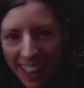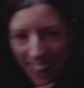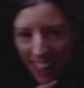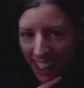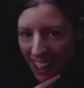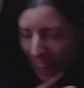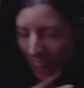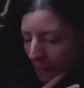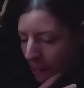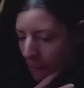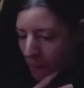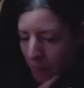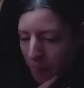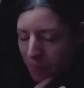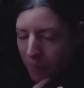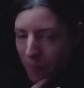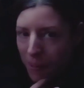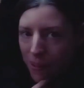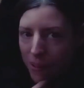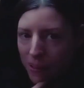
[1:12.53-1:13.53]
Um,
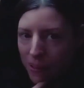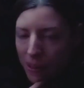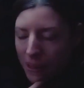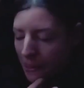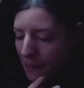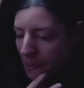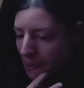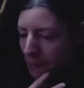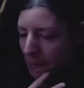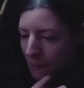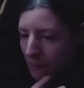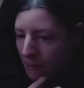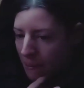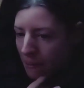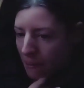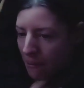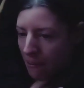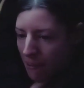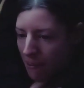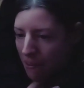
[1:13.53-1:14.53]
so
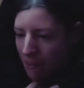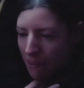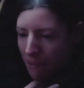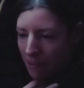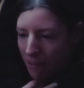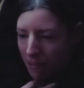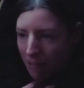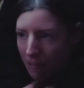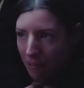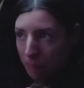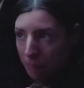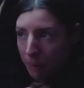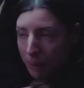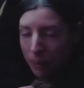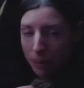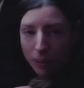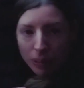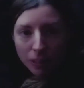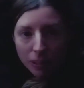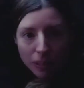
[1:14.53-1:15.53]
I
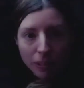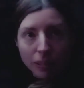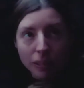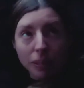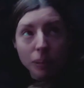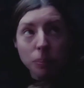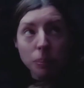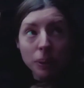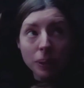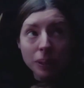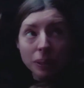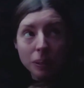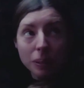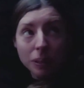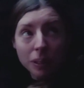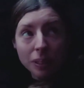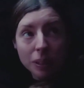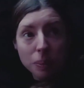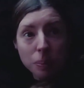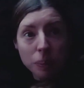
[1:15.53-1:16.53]
better, I better, I
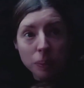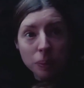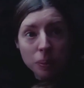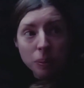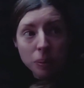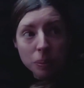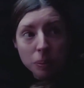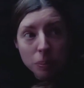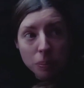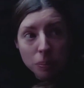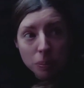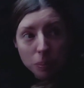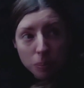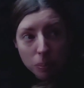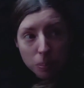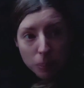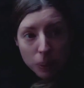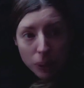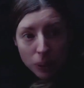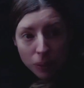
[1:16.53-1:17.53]
suppose,
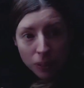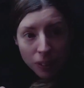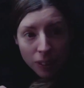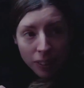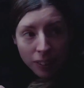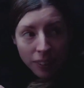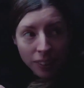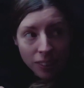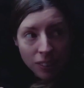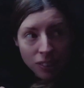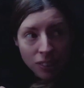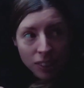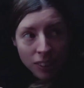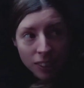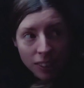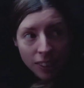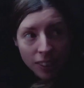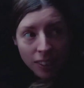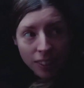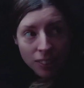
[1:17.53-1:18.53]
B R I N G
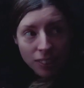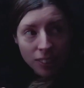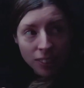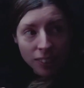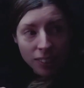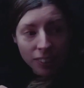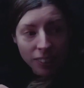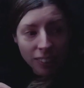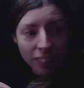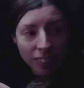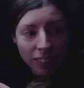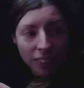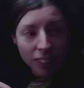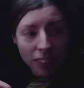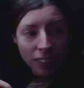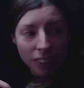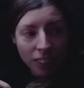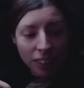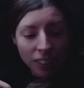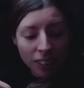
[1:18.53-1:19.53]
H E R.
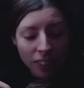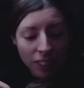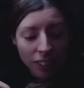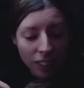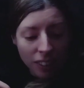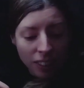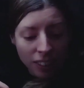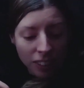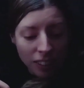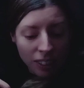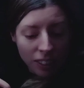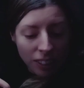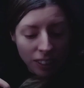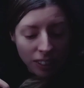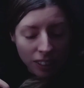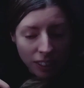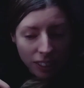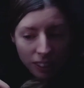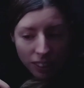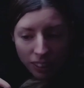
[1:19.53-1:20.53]
You feel
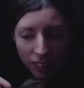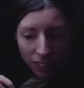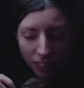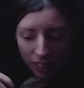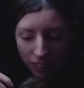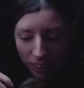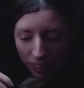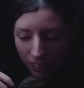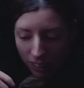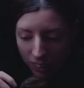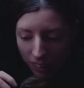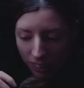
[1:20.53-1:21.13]
it's the